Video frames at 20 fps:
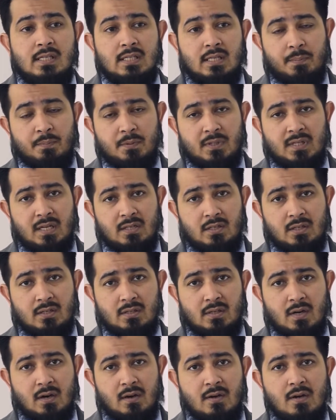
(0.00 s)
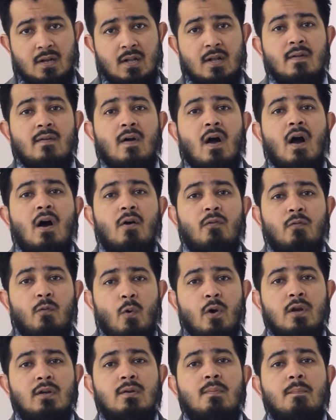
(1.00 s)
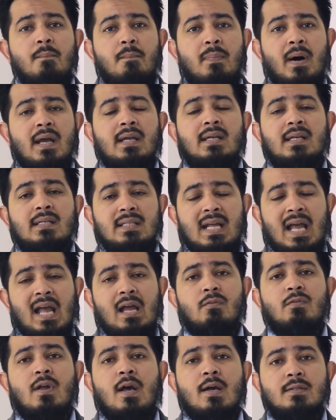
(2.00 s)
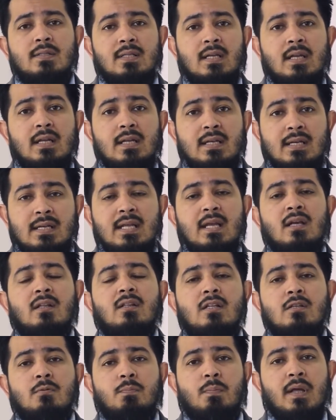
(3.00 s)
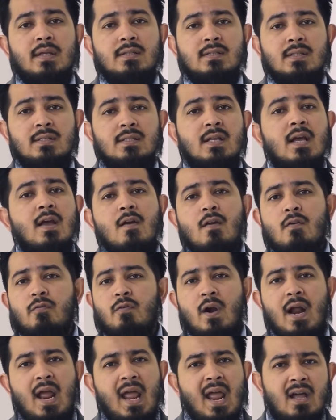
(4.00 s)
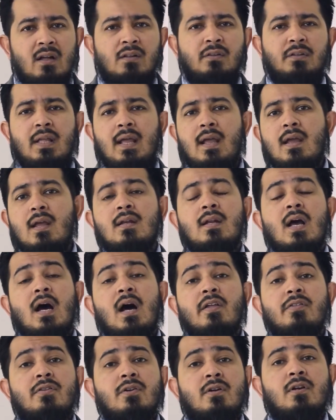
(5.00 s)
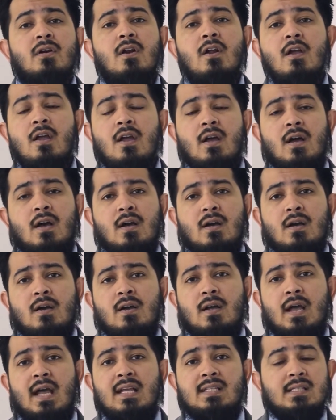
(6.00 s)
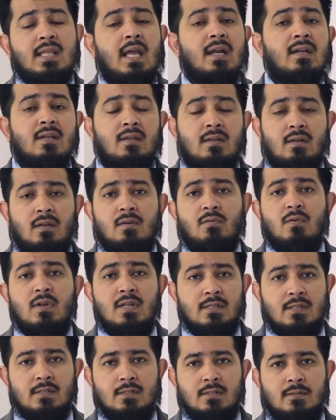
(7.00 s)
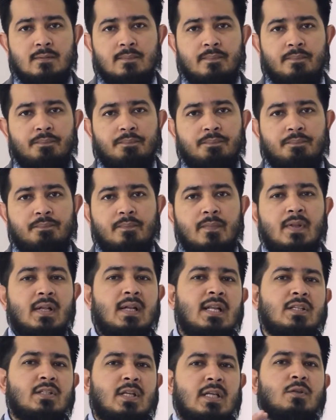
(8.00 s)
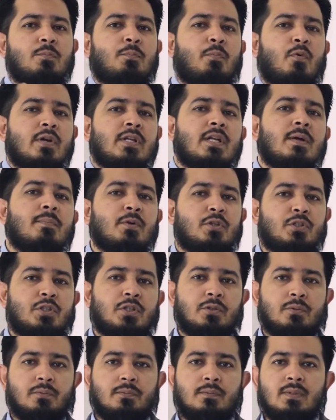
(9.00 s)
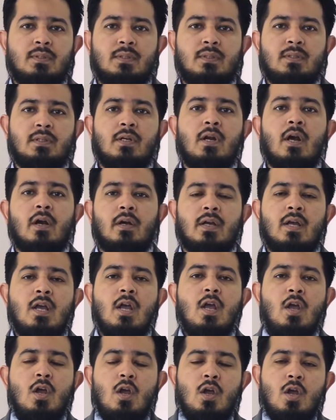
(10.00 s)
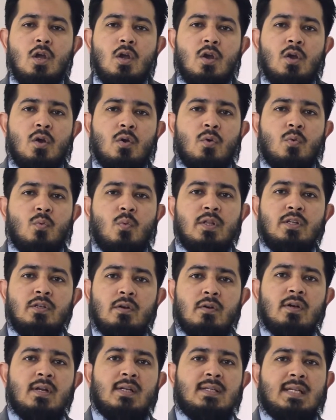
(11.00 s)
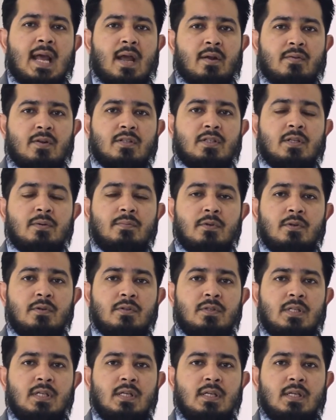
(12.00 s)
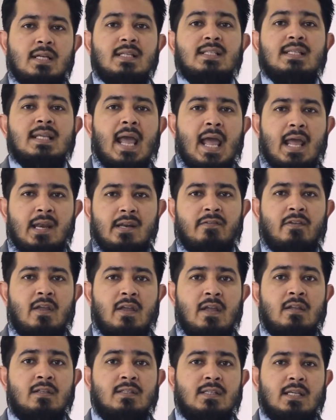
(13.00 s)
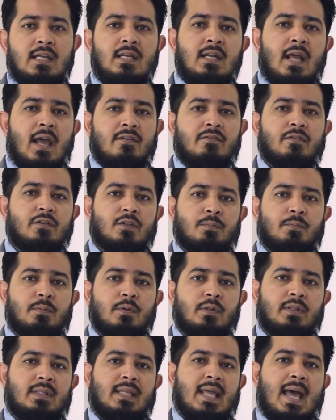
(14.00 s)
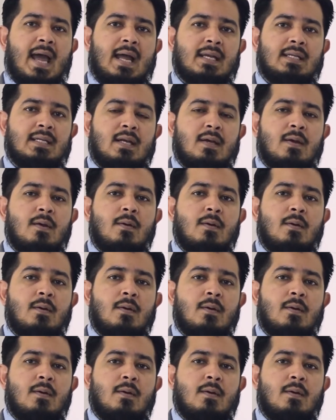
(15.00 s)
substations are. avoid buying a townhouse near these places for health and other aesthetic reasons. Let's get to point number 2. Look, when you're in a townhouse community, it's inevitable that